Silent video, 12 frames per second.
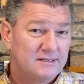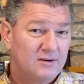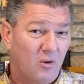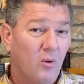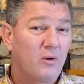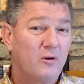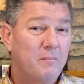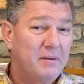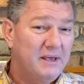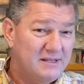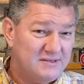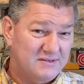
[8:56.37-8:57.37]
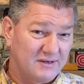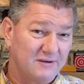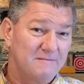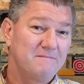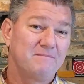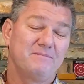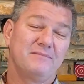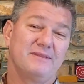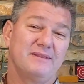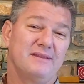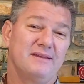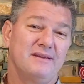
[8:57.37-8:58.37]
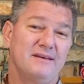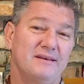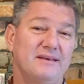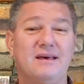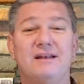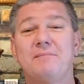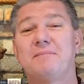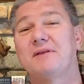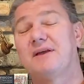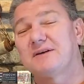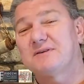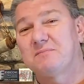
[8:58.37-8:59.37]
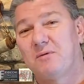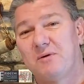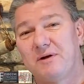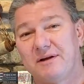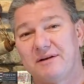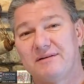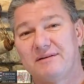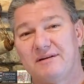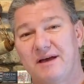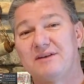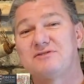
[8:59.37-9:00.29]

order pizza, get up the next morning, and